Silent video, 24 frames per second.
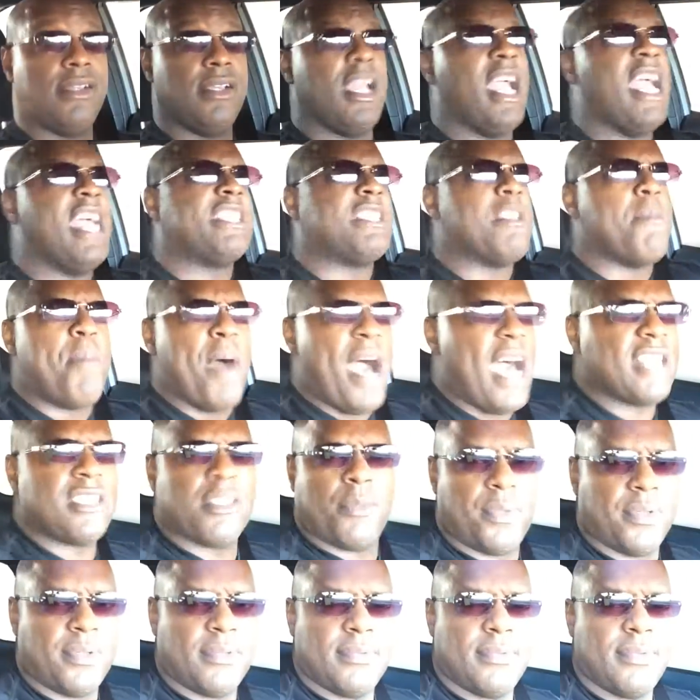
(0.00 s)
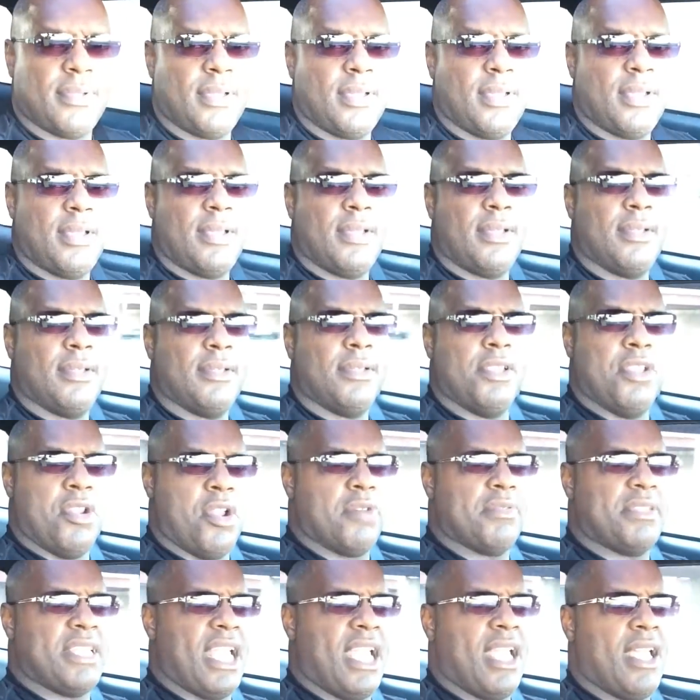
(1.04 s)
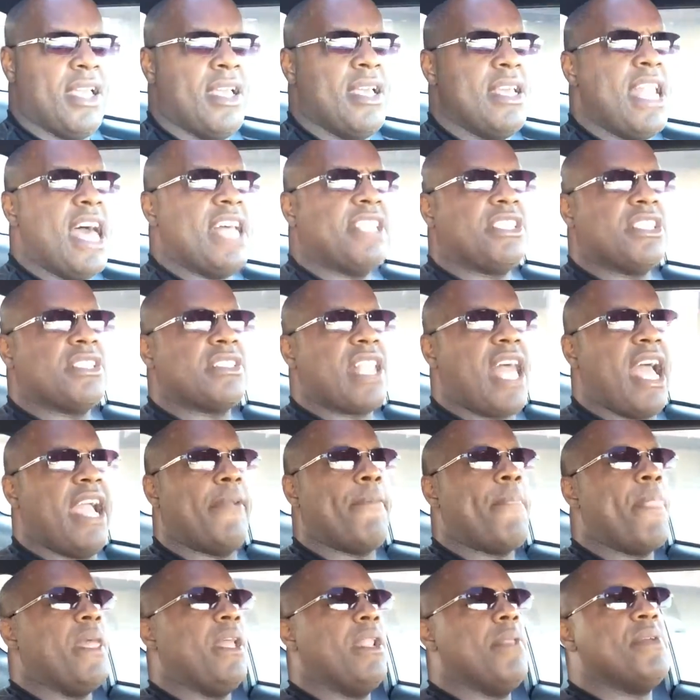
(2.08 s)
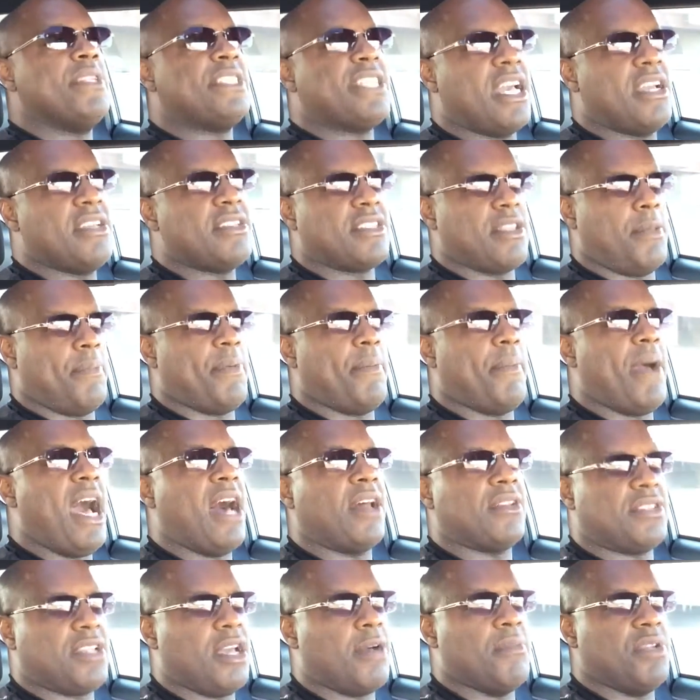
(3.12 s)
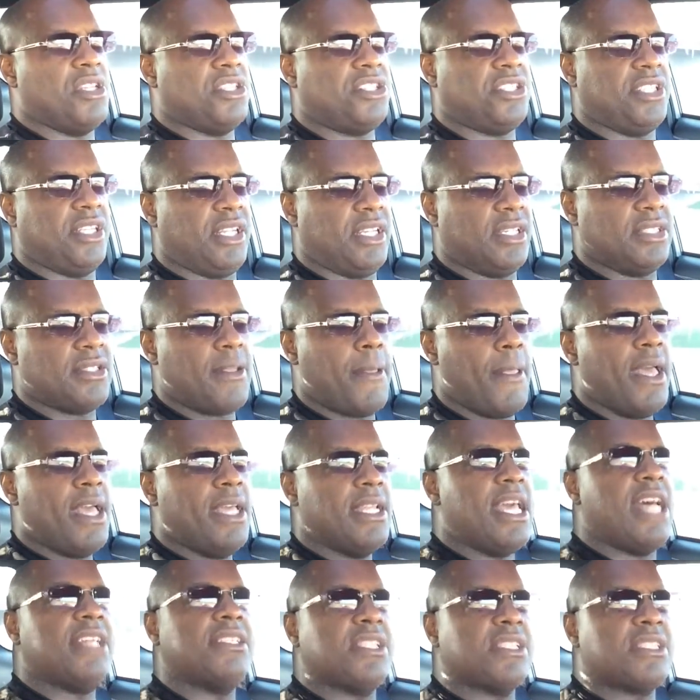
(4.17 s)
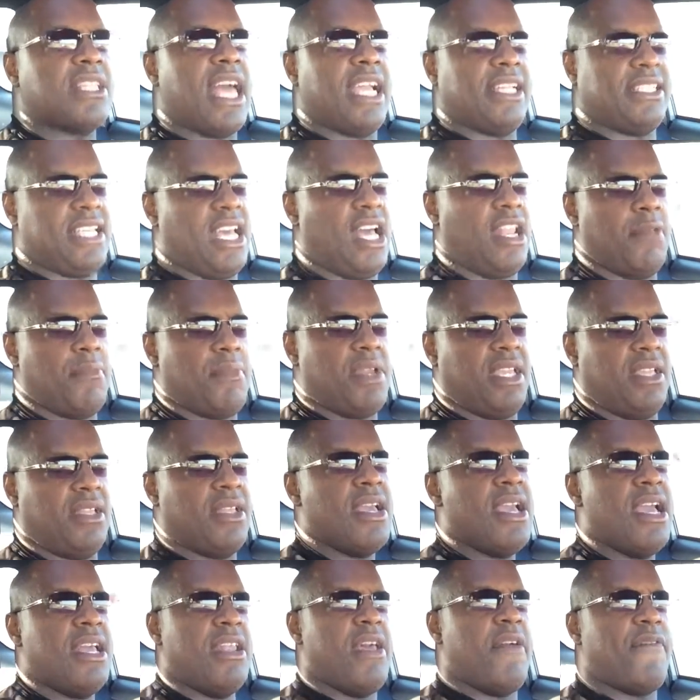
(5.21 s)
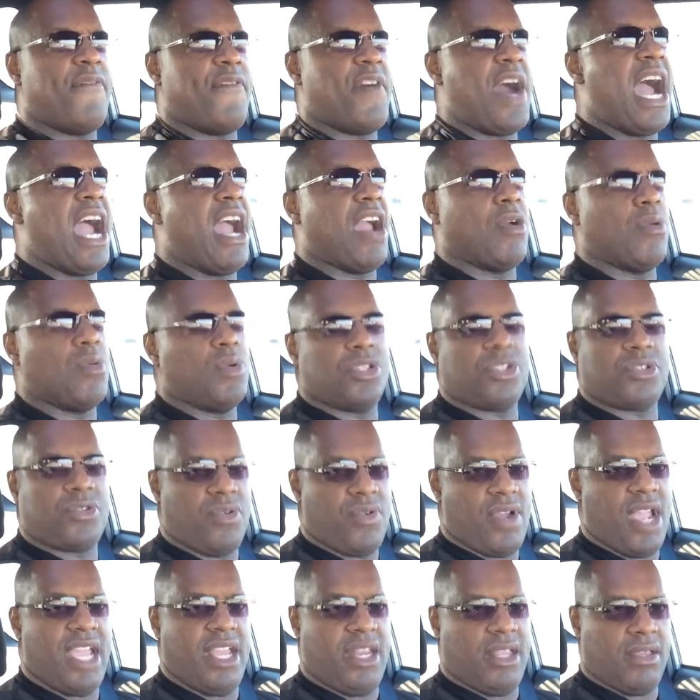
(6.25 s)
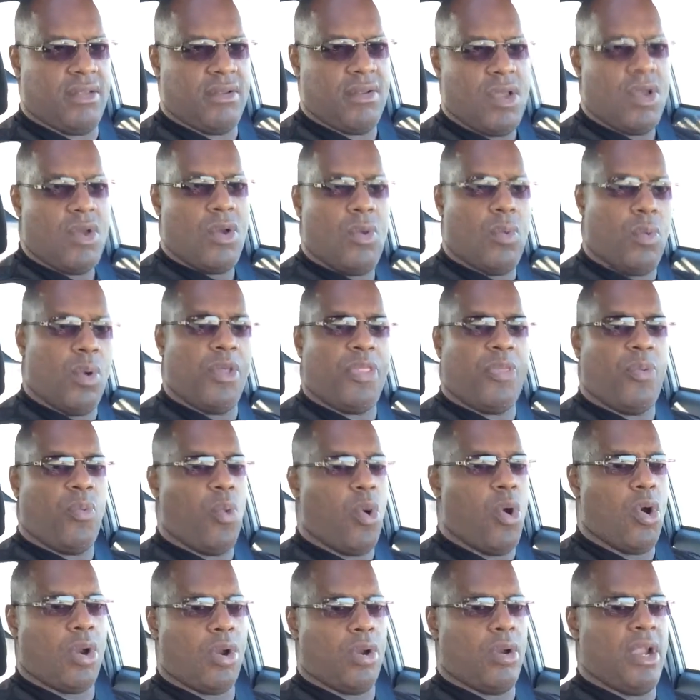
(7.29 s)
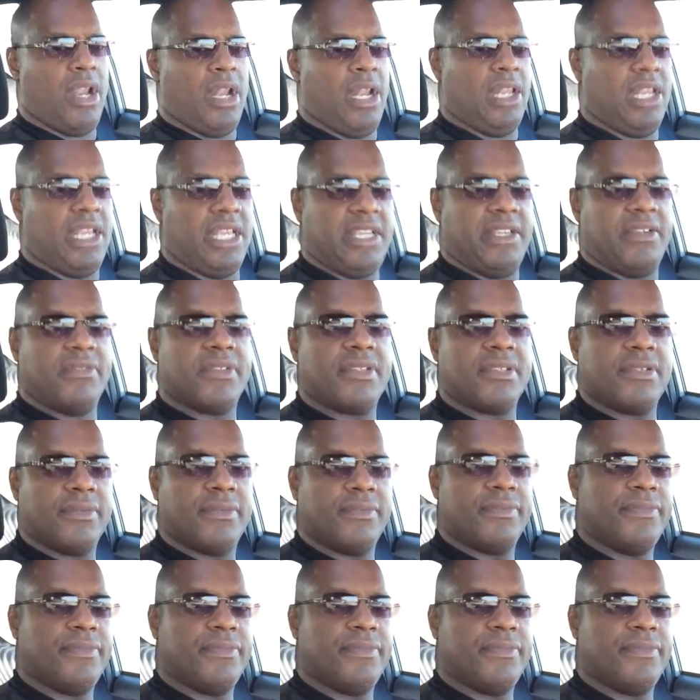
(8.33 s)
It's impossible. You know what I'm saying? That's just like, let me tell you something how dumb this shit is. That's just like telling me that fire was created with water and leaves.